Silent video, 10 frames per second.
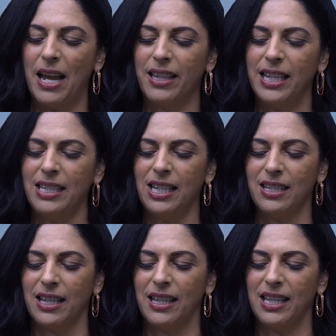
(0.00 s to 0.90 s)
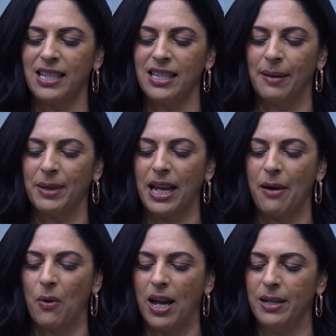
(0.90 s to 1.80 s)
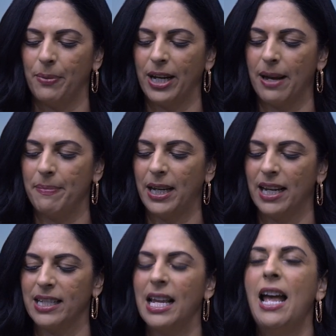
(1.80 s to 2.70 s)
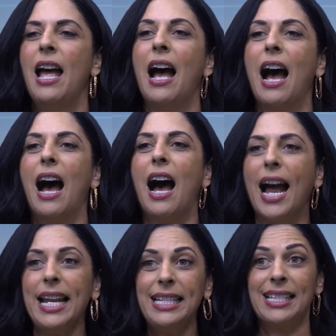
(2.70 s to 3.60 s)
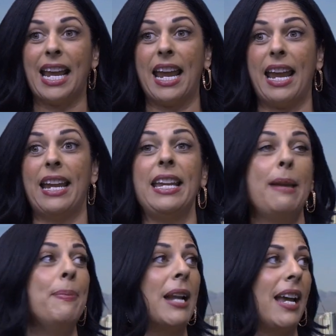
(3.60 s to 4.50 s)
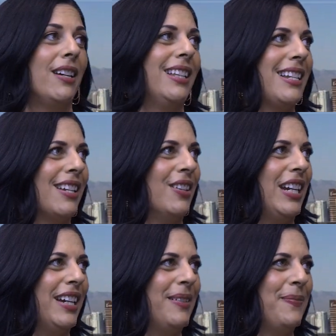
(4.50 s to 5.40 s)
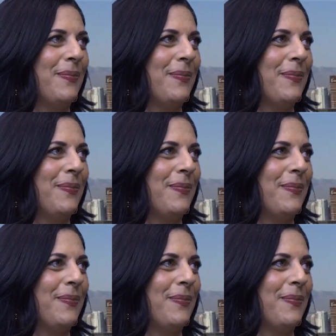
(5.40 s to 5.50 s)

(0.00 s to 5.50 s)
This is something I wanted to bring up because I say keep an eye on this area.